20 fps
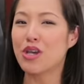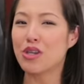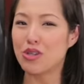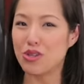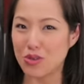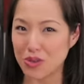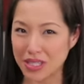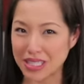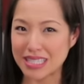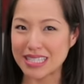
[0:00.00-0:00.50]

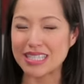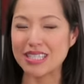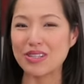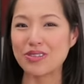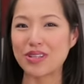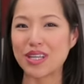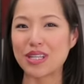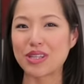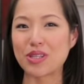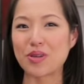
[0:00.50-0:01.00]
you can
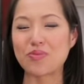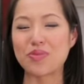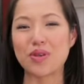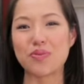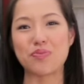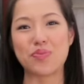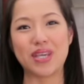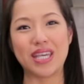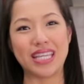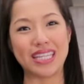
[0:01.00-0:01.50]
still get tom
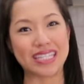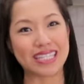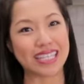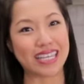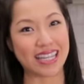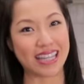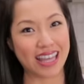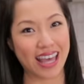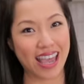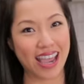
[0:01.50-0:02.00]
yum
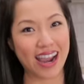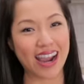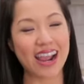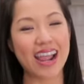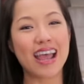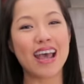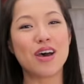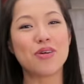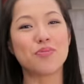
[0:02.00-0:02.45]
pizza there.